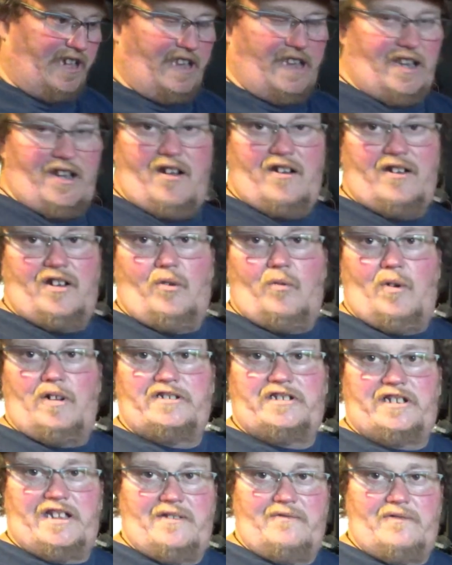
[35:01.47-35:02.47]
it in there and go
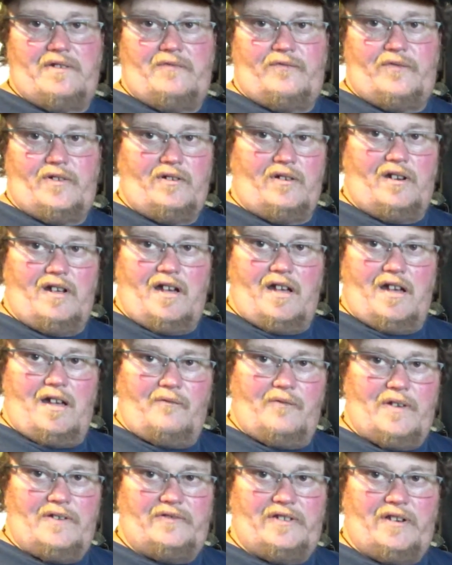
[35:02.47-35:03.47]
watch TV for
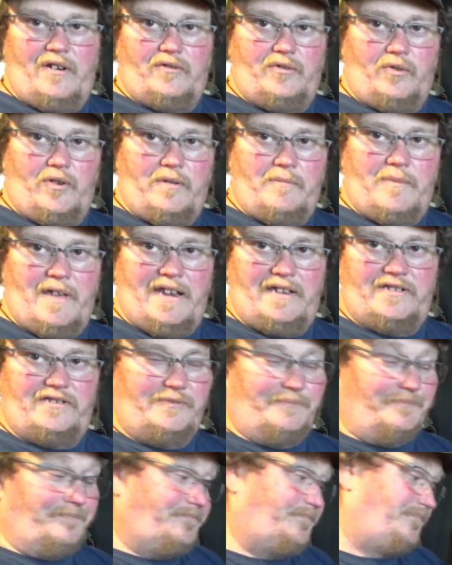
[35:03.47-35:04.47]
15 or 20 minutes.
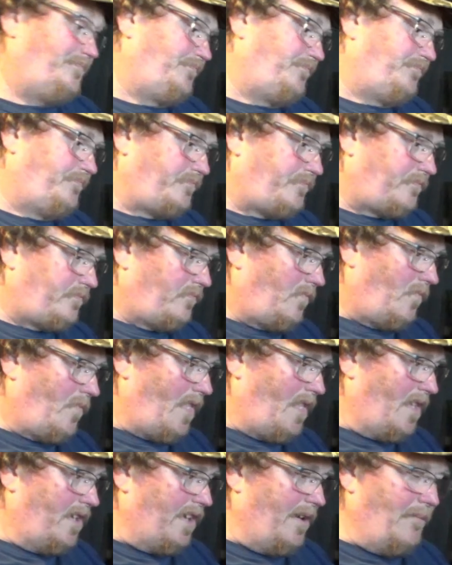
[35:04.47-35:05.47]

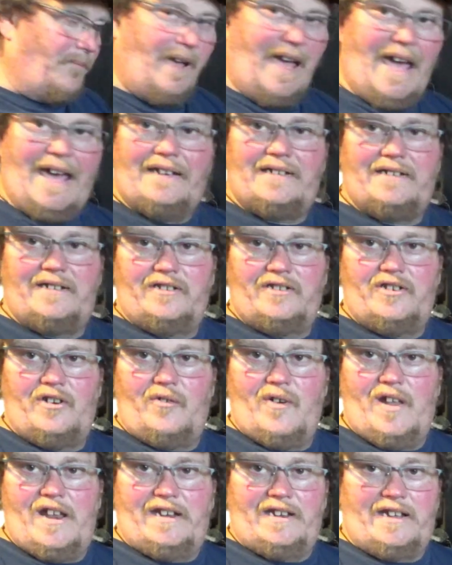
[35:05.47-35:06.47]
Come back and you're
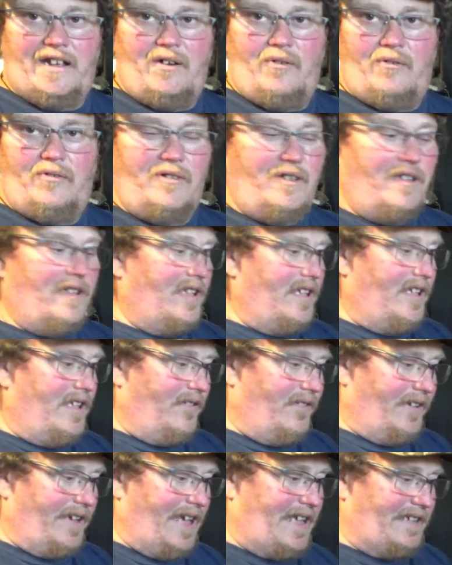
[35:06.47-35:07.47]
ready to go.
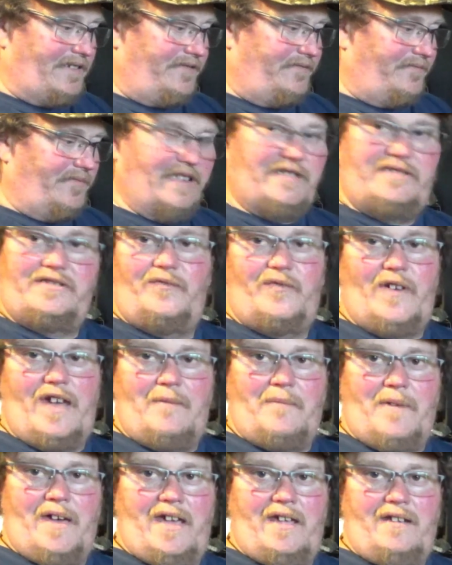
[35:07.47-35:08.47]
Well guys, this is the Fat
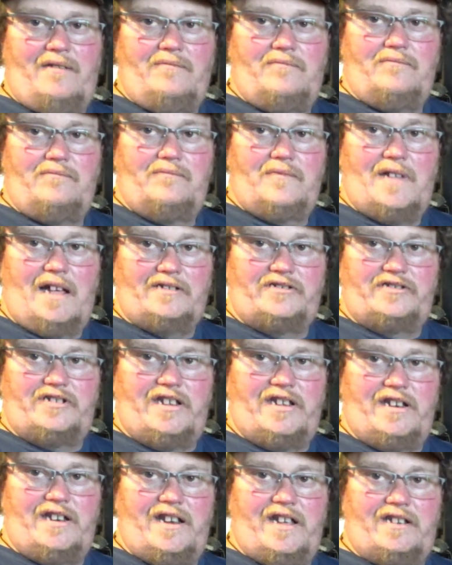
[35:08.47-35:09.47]
Man. I'll see
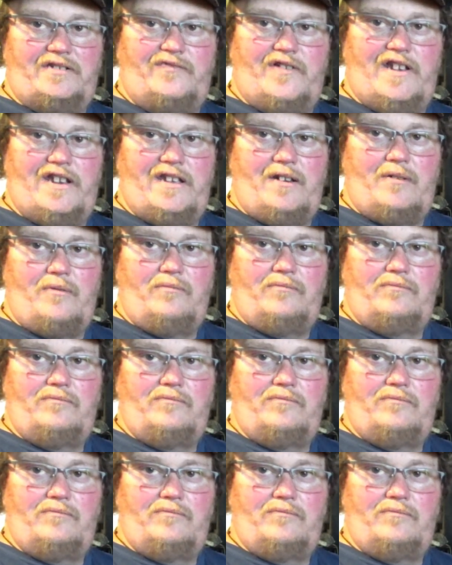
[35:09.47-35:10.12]
you in the next video.